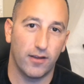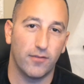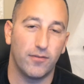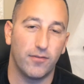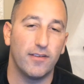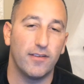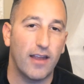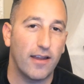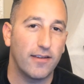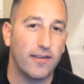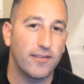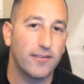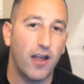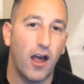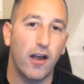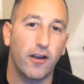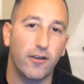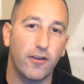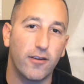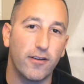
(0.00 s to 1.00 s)
If he's at
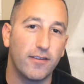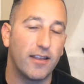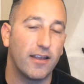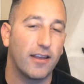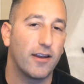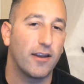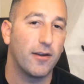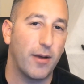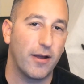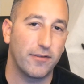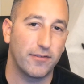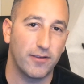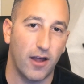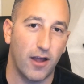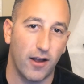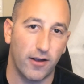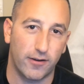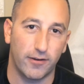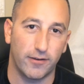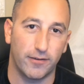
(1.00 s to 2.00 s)
soccer, he's thinking about
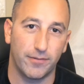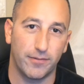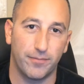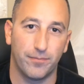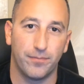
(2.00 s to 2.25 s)
soccer.